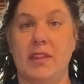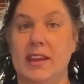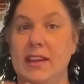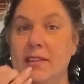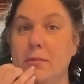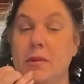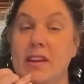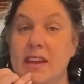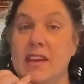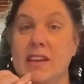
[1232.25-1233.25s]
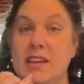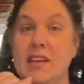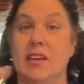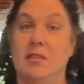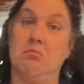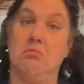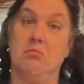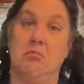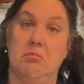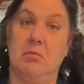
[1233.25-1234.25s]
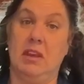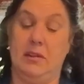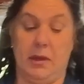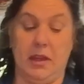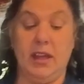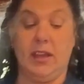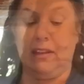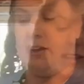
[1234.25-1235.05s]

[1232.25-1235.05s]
that he's pretty good.